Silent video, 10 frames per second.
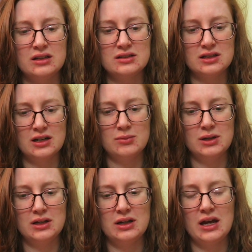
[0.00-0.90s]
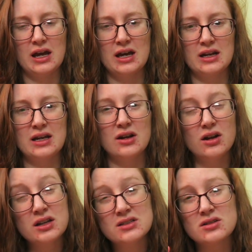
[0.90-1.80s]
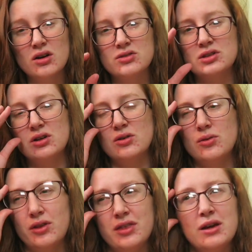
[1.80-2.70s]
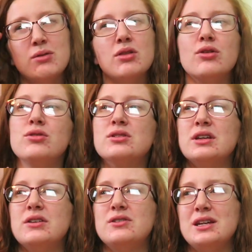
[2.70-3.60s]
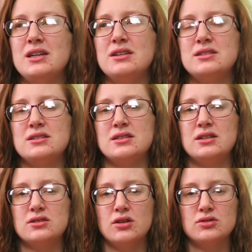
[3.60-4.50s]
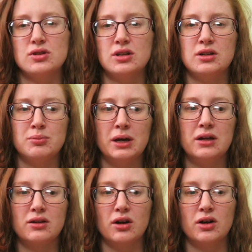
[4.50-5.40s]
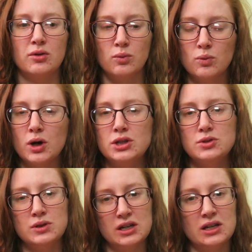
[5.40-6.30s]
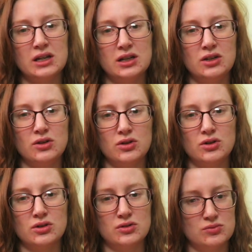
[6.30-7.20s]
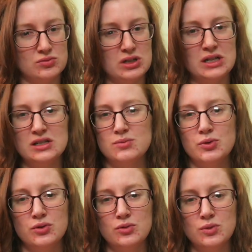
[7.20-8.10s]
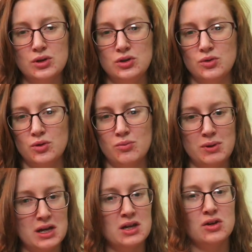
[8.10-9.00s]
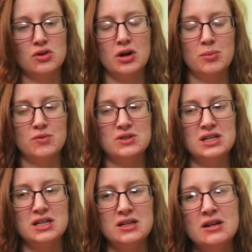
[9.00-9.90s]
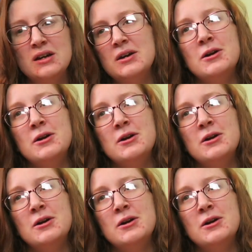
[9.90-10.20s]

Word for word: cinnamon and it is also the thing with loose leaf teas is that it's also going to depend on what you get in your teaspoon when you are making your cup of tea